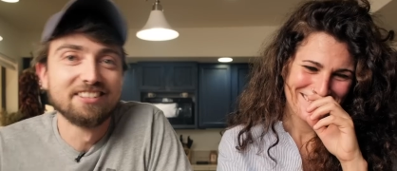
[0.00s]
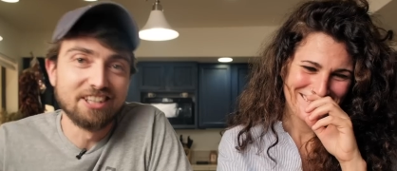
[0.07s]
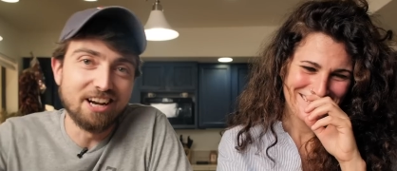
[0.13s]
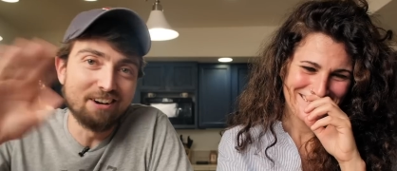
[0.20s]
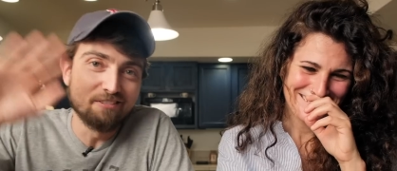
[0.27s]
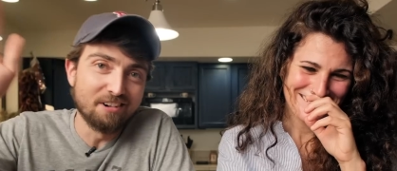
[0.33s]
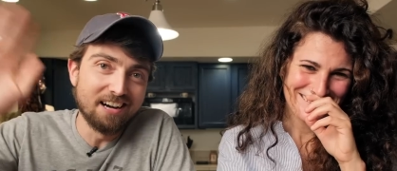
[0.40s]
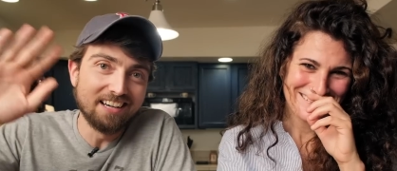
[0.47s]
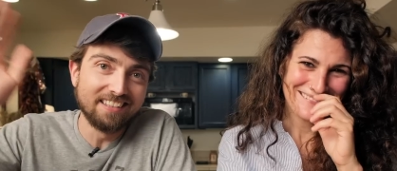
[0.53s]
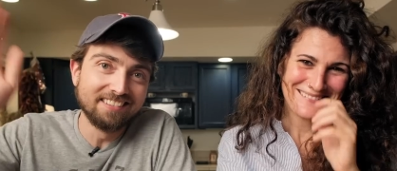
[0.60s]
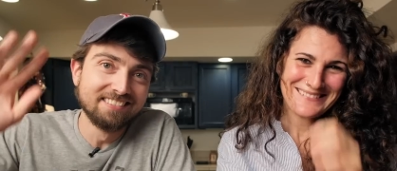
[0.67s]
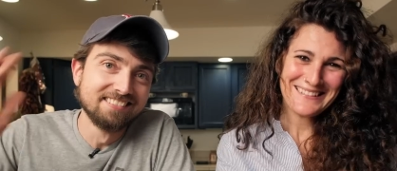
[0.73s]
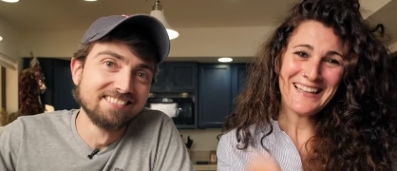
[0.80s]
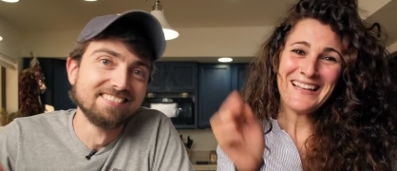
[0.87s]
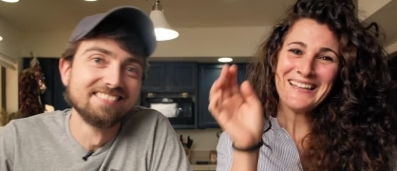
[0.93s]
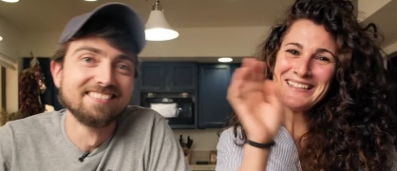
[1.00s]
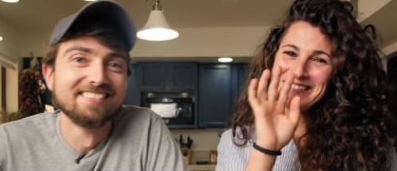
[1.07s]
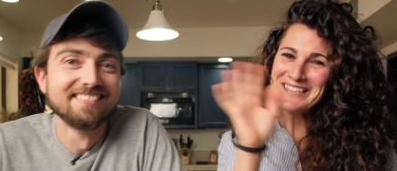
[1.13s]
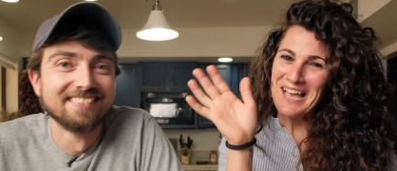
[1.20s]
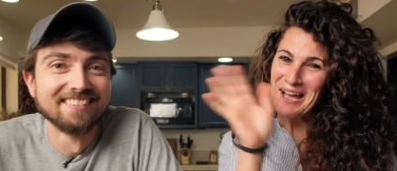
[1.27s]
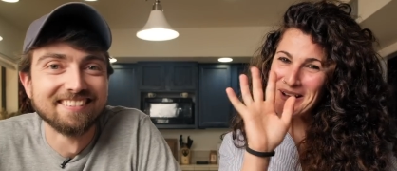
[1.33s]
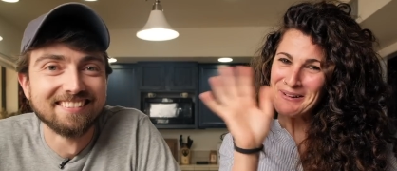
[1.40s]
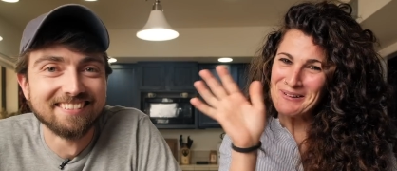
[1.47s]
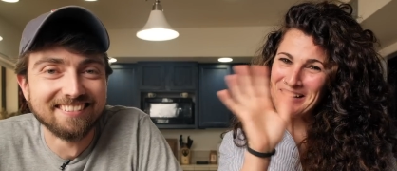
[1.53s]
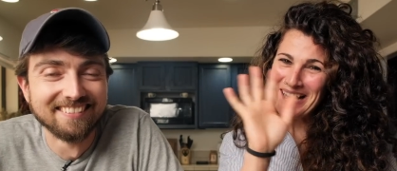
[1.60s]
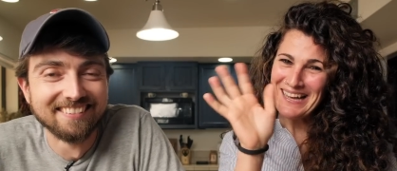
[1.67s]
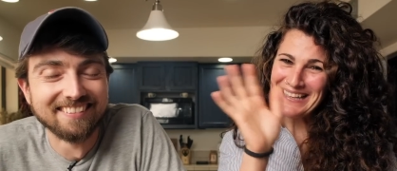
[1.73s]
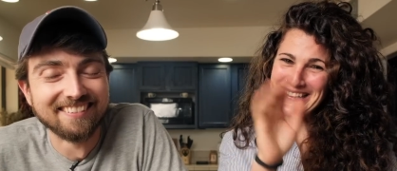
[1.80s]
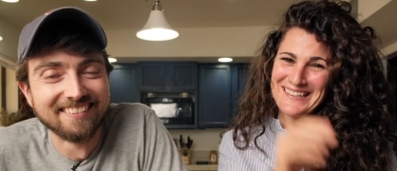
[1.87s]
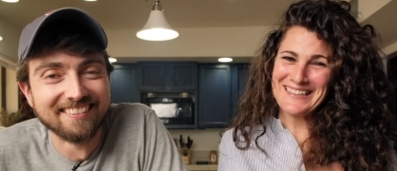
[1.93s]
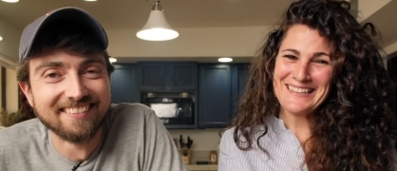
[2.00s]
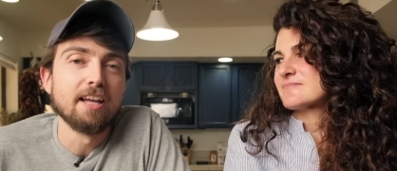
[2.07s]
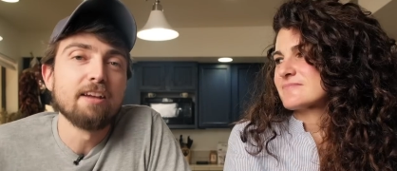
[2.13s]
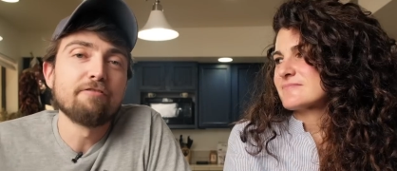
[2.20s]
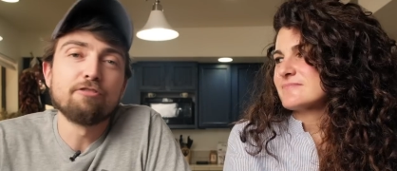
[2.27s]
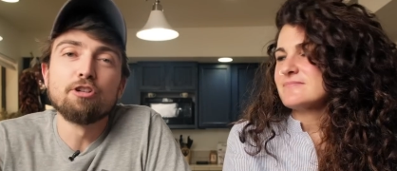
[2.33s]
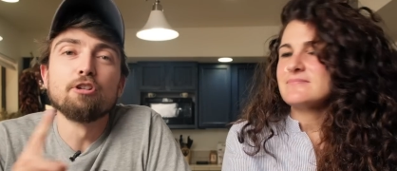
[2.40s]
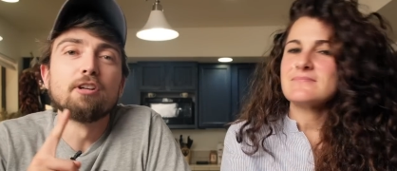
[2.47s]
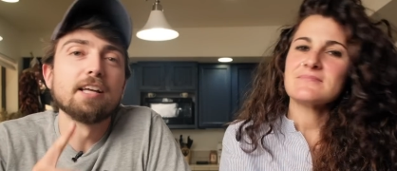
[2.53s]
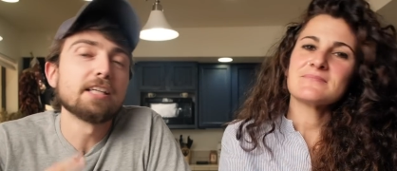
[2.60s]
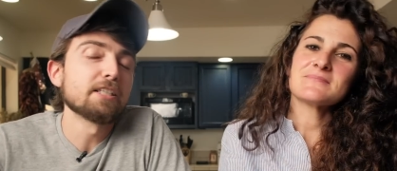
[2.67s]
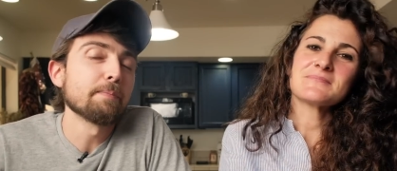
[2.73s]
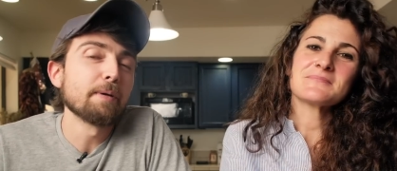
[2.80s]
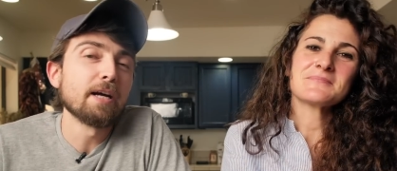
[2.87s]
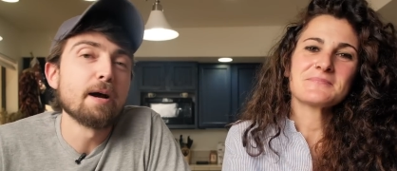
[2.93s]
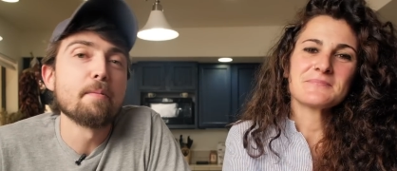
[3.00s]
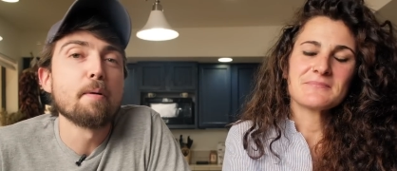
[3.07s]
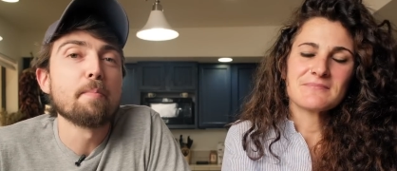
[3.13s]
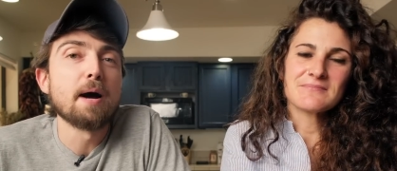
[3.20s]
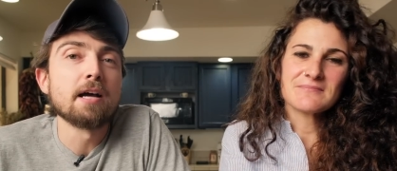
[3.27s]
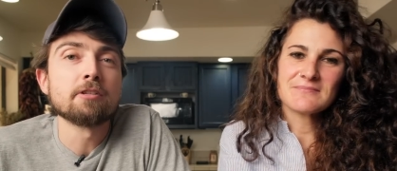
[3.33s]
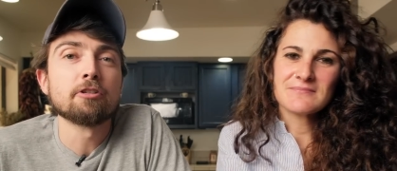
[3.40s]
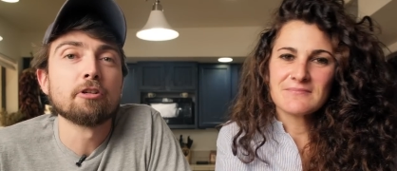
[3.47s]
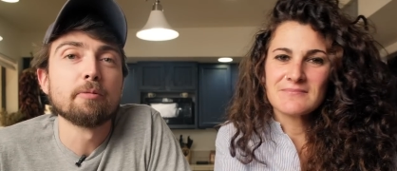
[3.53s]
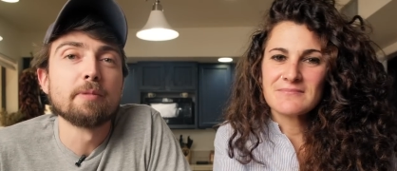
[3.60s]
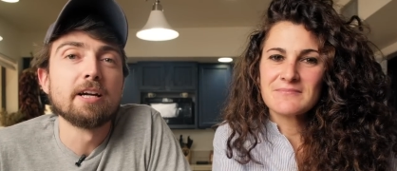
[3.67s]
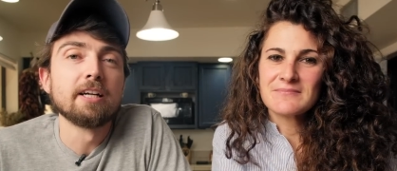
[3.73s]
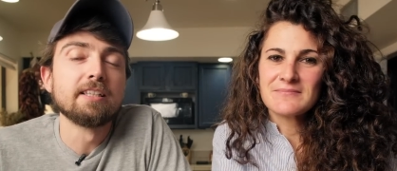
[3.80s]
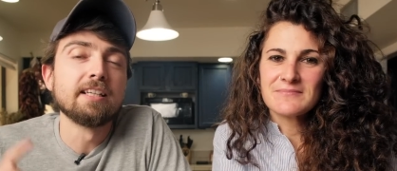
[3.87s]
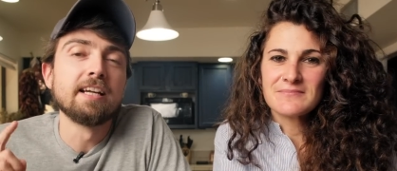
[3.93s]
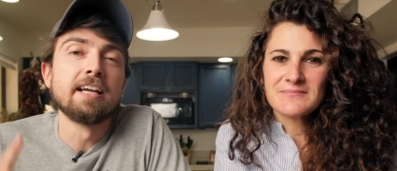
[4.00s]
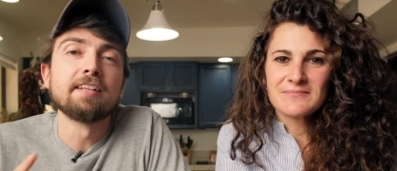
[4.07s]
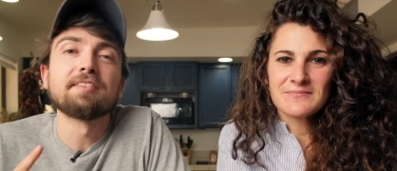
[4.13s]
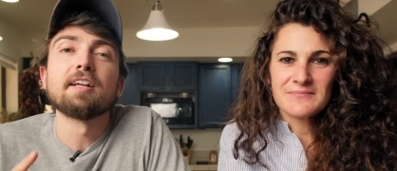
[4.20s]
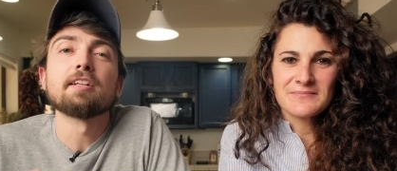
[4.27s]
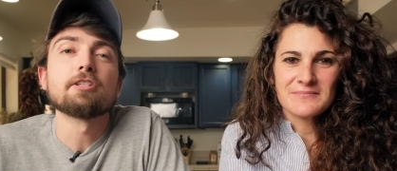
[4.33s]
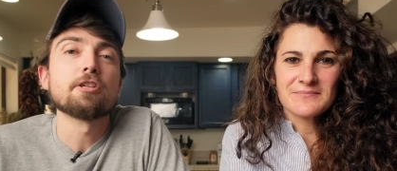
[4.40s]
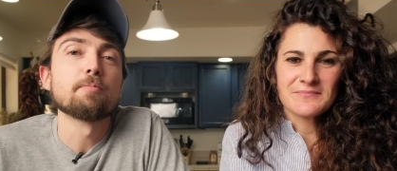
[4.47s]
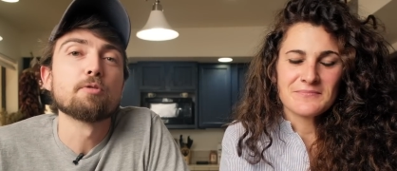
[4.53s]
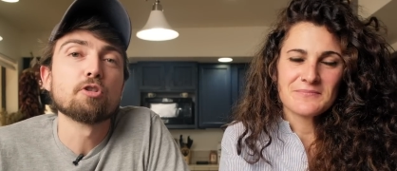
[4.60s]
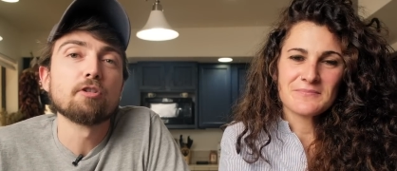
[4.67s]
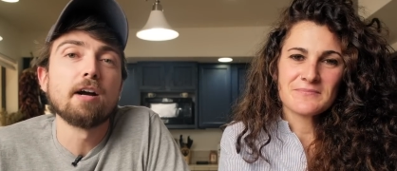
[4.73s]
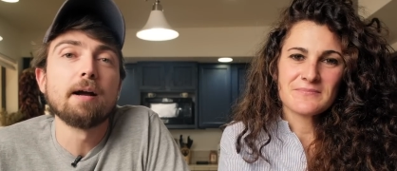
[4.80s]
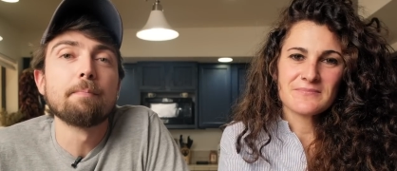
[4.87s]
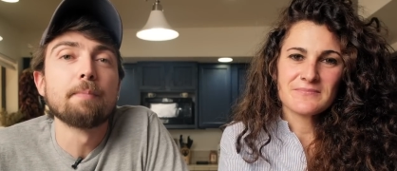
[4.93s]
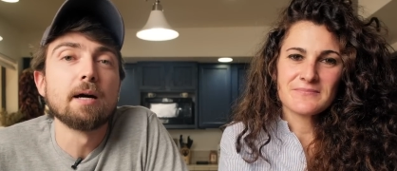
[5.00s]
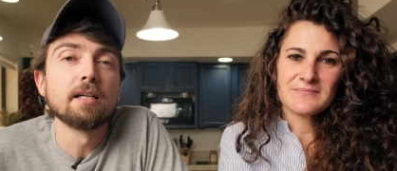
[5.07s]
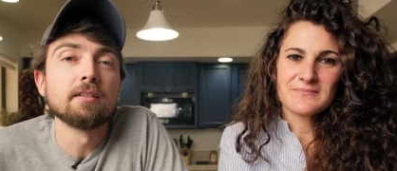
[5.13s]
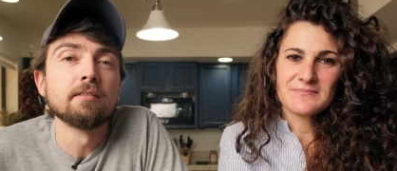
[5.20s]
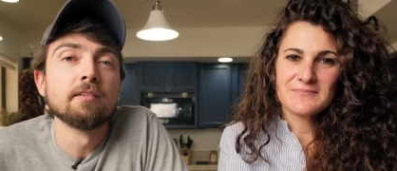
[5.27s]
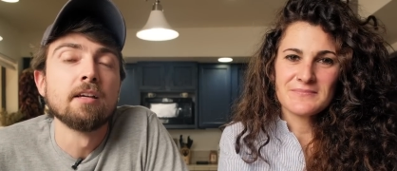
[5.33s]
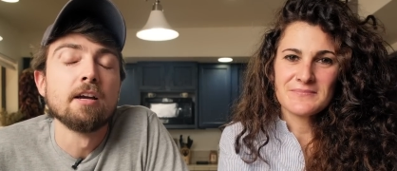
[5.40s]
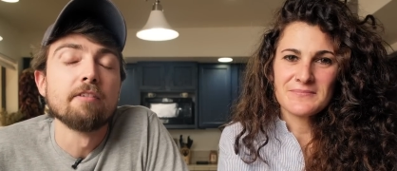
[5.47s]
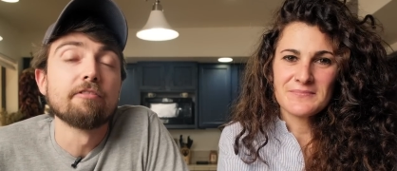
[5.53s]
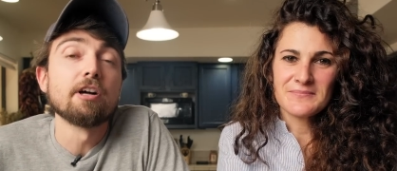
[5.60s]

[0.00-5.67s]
Speaker 1: Ciao, Juan. Ciao, Juan. If you'd like to become a Pasta Grammarian, then hit that subscribe button.